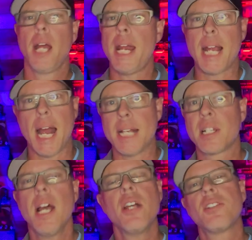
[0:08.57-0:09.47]
Hey
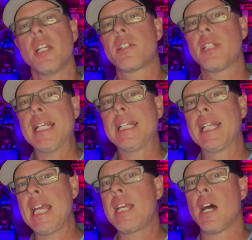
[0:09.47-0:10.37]
guys, since the
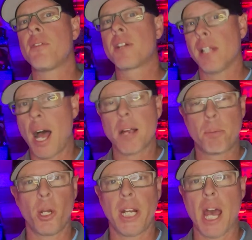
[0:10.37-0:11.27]
leak of Glock
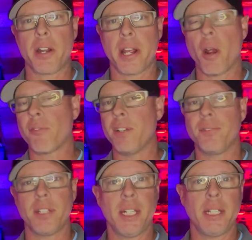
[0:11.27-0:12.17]
putting out an
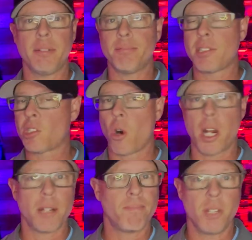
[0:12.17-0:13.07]
AR-15
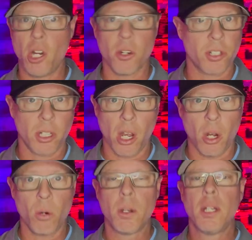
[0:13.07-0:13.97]
started years
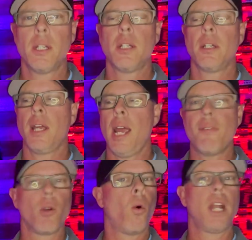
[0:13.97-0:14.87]
ago,
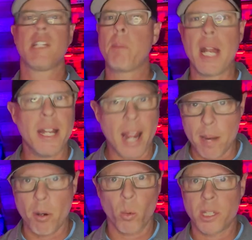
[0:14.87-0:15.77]
everyone has been
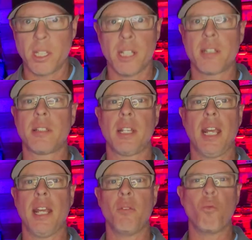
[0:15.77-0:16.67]
enamored with this
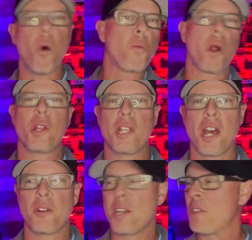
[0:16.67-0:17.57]
in one way or the
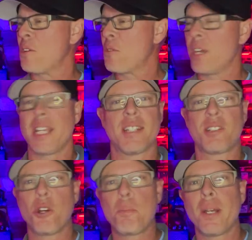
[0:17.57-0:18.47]
other. Either you think it's
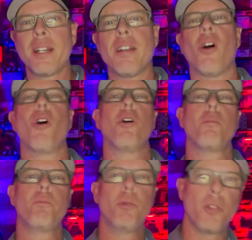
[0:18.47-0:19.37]
stupid
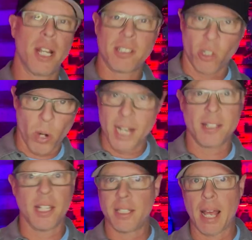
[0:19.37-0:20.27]
or you think it's the
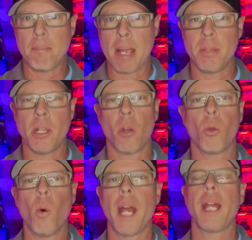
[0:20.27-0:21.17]
greatest thing that may be on
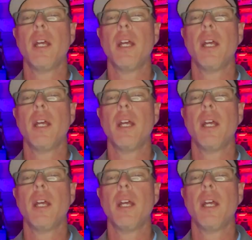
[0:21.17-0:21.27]
the way.